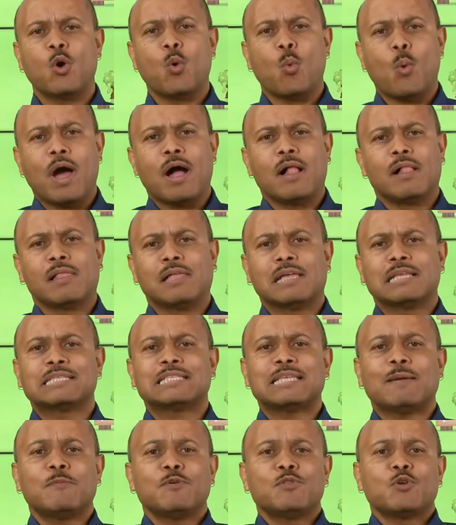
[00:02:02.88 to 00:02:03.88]
Well,
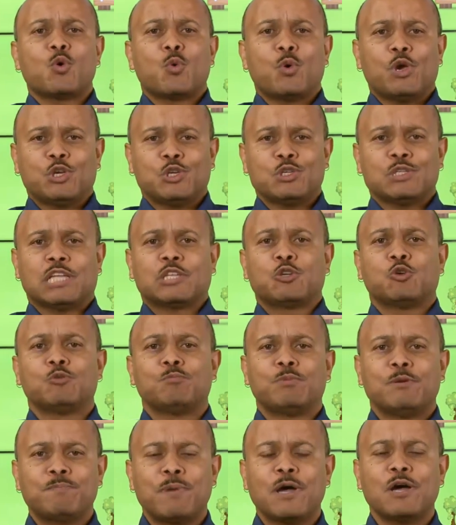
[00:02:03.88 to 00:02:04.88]
some of the questions that could
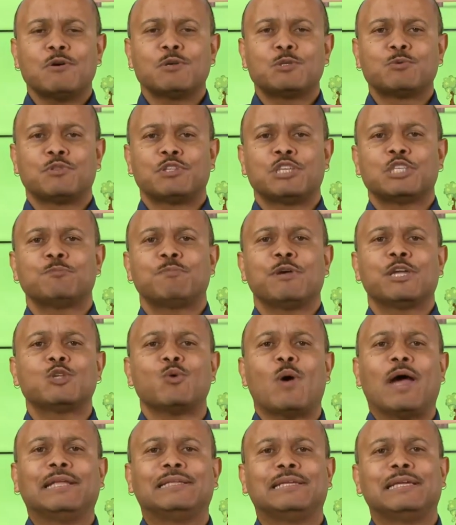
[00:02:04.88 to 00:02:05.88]
be posed with respect
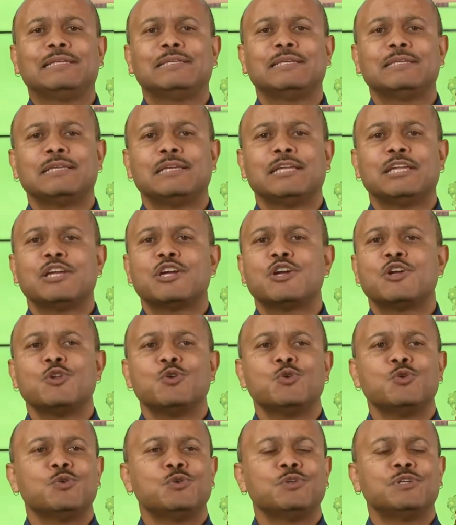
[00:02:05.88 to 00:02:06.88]
to identity
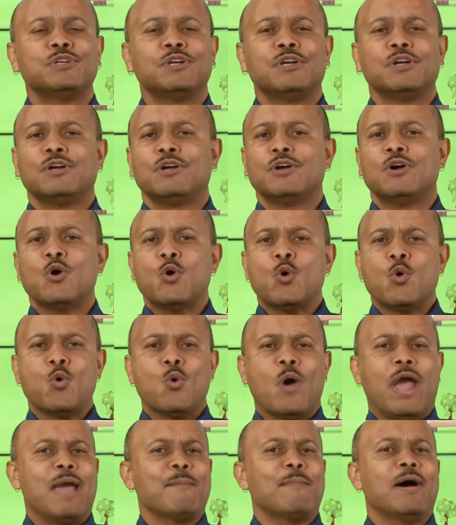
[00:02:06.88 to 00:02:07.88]
include,
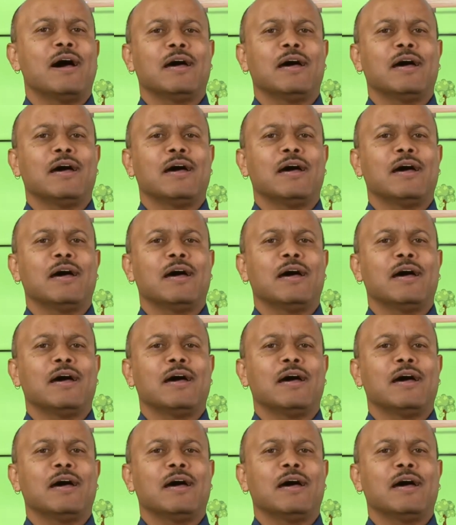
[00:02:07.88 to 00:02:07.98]
who am